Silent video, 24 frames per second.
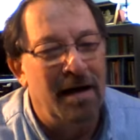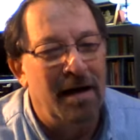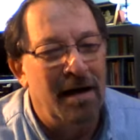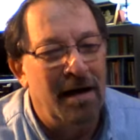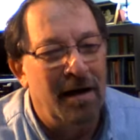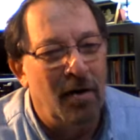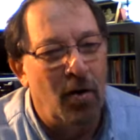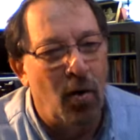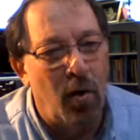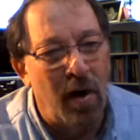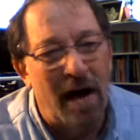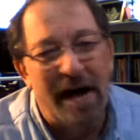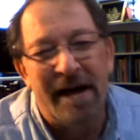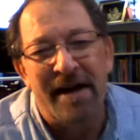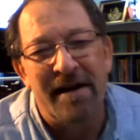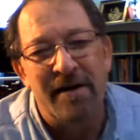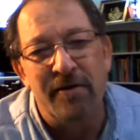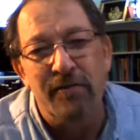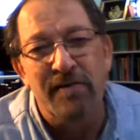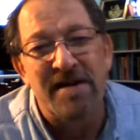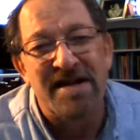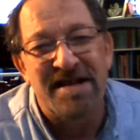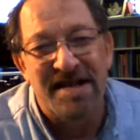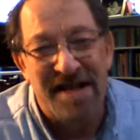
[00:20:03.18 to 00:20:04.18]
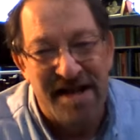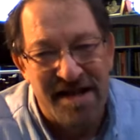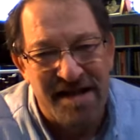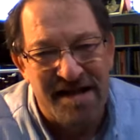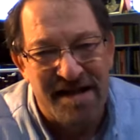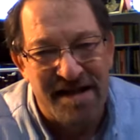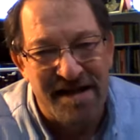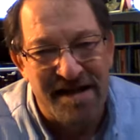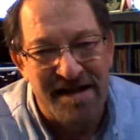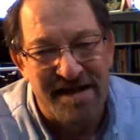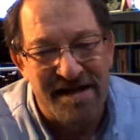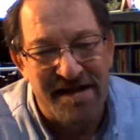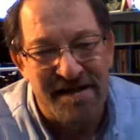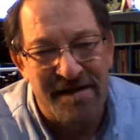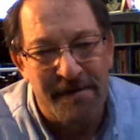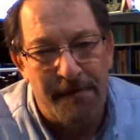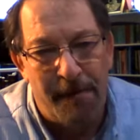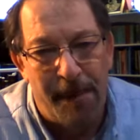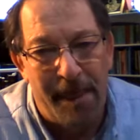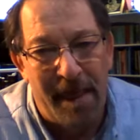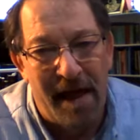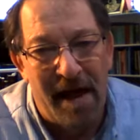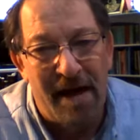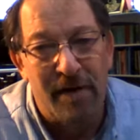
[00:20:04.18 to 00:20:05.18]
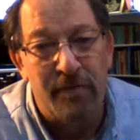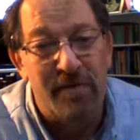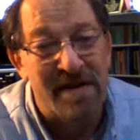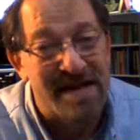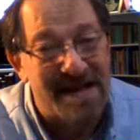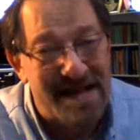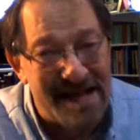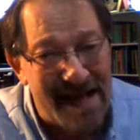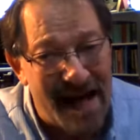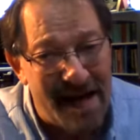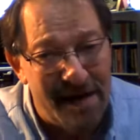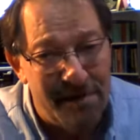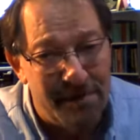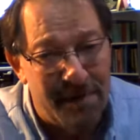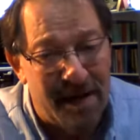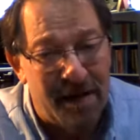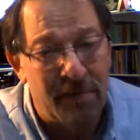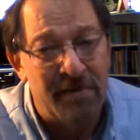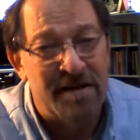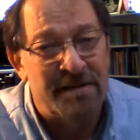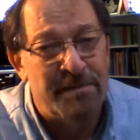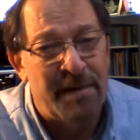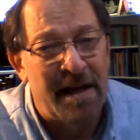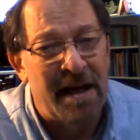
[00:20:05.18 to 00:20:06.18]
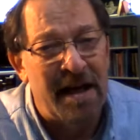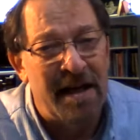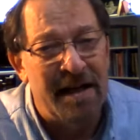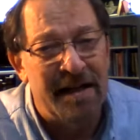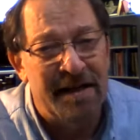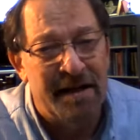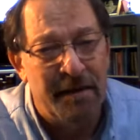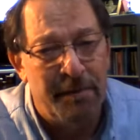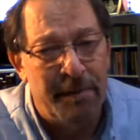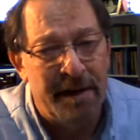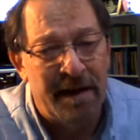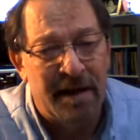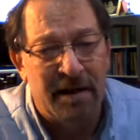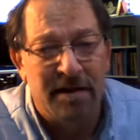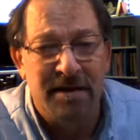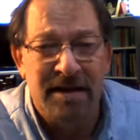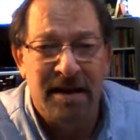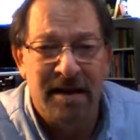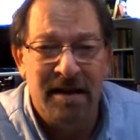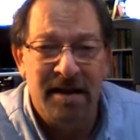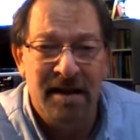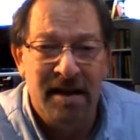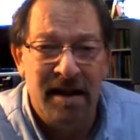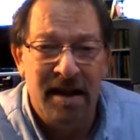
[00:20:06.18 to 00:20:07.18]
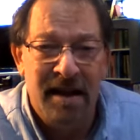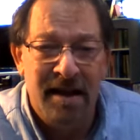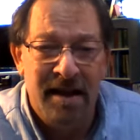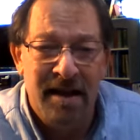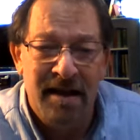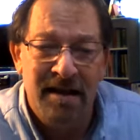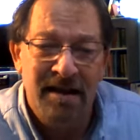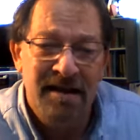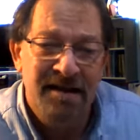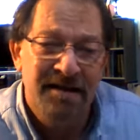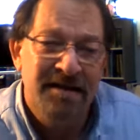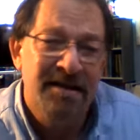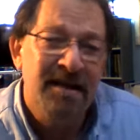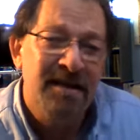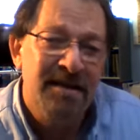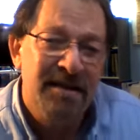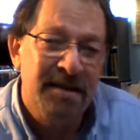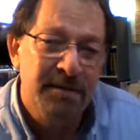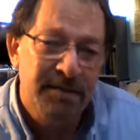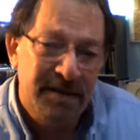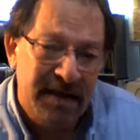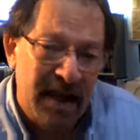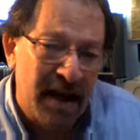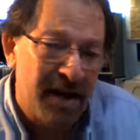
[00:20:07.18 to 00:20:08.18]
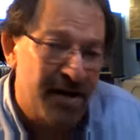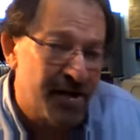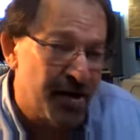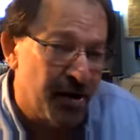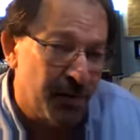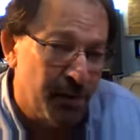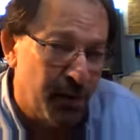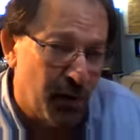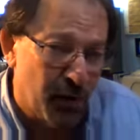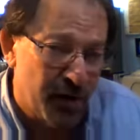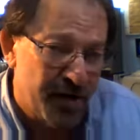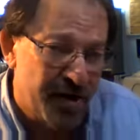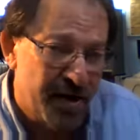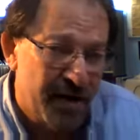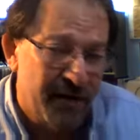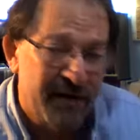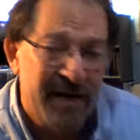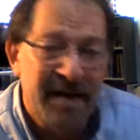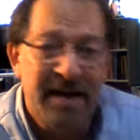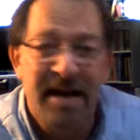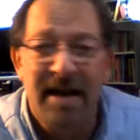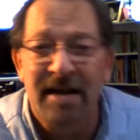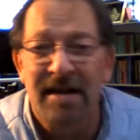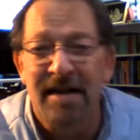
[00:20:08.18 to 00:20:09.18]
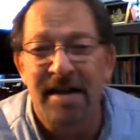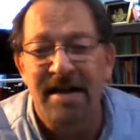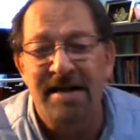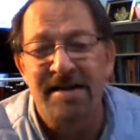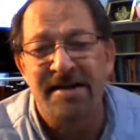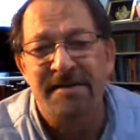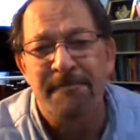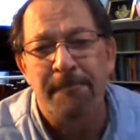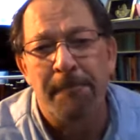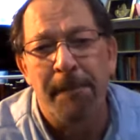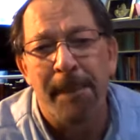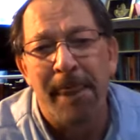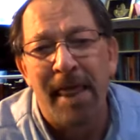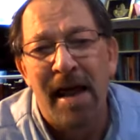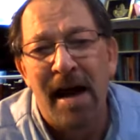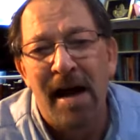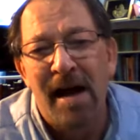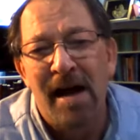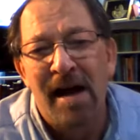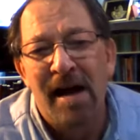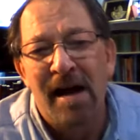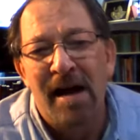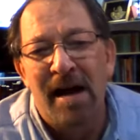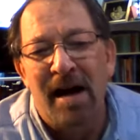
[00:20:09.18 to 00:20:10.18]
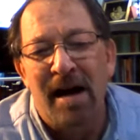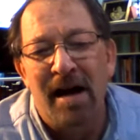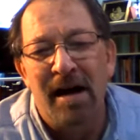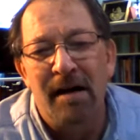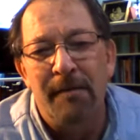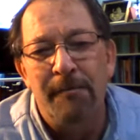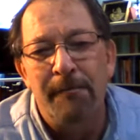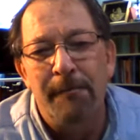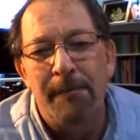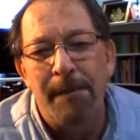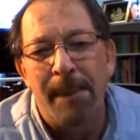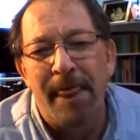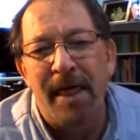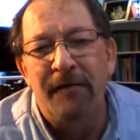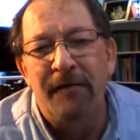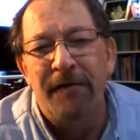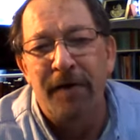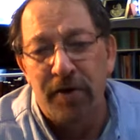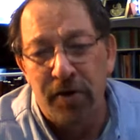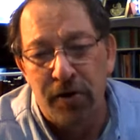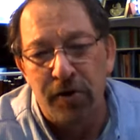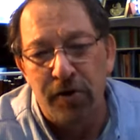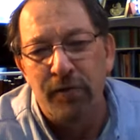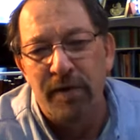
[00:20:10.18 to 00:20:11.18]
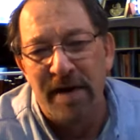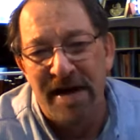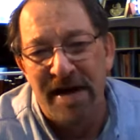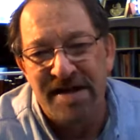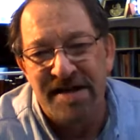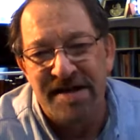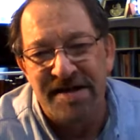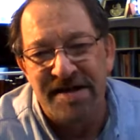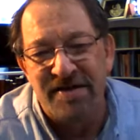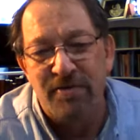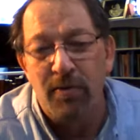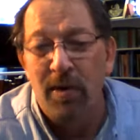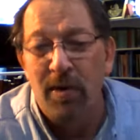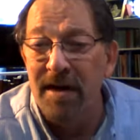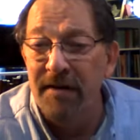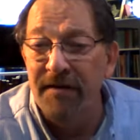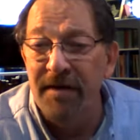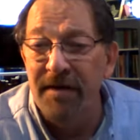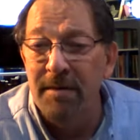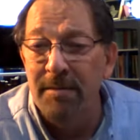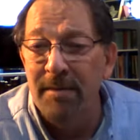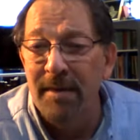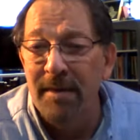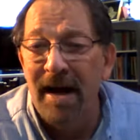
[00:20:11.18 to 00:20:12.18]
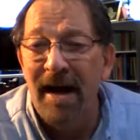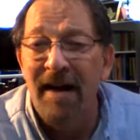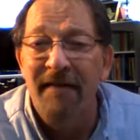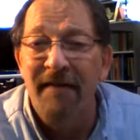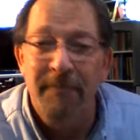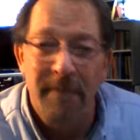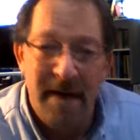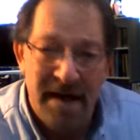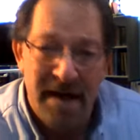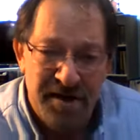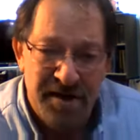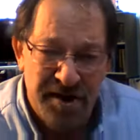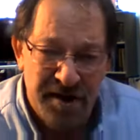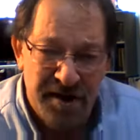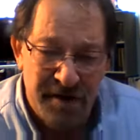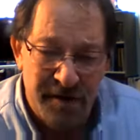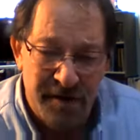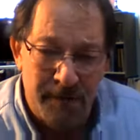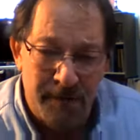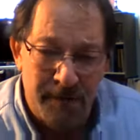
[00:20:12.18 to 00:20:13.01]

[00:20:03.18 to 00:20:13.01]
quiet resistance and resentment was beginning to build in at least a substantial portion of the delegates, for two reasons. One of them I've mentioned.